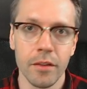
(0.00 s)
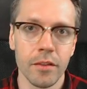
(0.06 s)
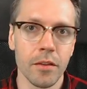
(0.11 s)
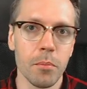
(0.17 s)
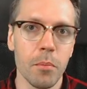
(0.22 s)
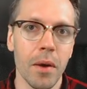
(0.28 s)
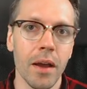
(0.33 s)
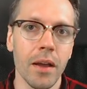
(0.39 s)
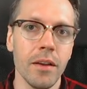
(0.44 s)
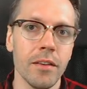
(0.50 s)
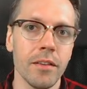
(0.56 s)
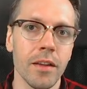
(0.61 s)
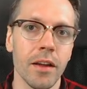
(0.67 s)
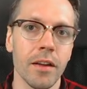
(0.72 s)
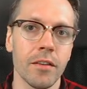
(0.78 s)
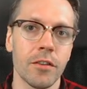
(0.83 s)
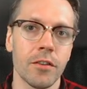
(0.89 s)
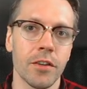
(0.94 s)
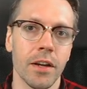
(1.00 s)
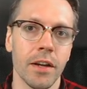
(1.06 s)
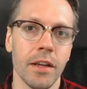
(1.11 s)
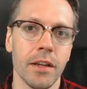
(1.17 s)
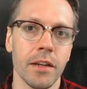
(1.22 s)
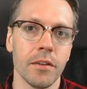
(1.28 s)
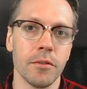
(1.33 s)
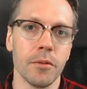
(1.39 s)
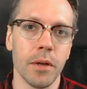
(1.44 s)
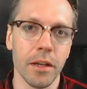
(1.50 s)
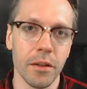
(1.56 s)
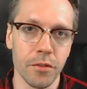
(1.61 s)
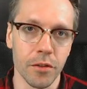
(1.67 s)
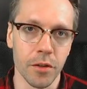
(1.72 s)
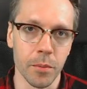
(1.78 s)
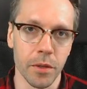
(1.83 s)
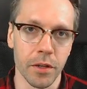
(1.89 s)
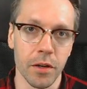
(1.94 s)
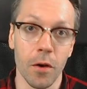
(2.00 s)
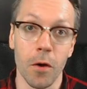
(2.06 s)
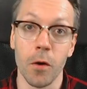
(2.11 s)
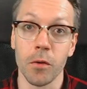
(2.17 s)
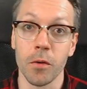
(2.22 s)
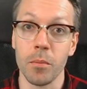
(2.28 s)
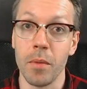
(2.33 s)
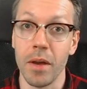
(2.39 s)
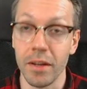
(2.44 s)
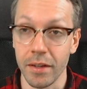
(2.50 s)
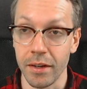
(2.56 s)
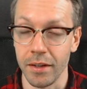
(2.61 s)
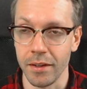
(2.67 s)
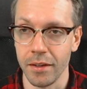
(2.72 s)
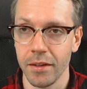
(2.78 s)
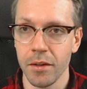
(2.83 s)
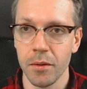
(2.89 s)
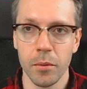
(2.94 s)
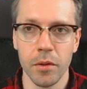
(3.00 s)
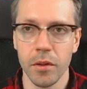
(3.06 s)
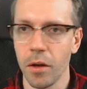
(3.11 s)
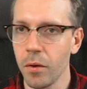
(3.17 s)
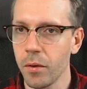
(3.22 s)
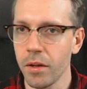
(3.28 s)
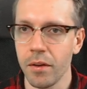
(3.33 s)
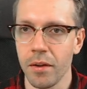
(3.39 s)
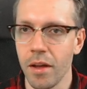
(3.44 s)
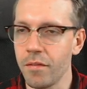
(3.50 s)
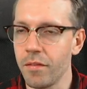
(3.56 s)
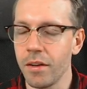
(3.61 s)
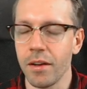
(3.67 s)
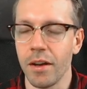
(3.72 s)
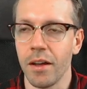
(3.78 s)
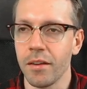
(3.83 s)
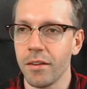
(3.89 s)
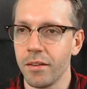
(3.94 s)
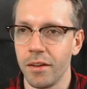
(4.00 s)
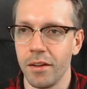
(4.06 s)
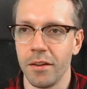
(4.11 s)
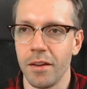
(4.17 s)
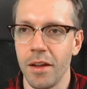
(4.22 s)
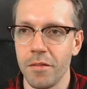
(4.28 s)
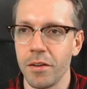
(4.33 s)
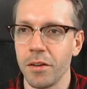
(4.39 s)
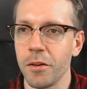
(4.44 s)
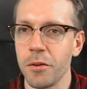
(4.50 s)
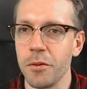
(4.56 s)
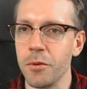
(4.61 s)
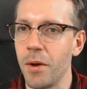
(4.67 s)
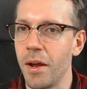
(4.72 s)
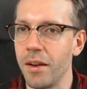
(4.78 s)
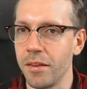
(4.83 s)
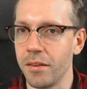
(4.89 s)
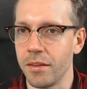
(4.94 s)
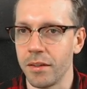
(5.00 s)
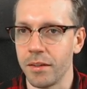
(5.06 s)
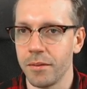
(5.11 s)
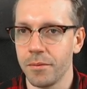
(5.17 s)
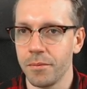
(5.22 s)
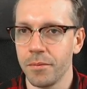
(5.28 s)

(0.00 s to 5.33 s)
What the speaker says: the mind starts shying away from it automatically, without having us having to do anything.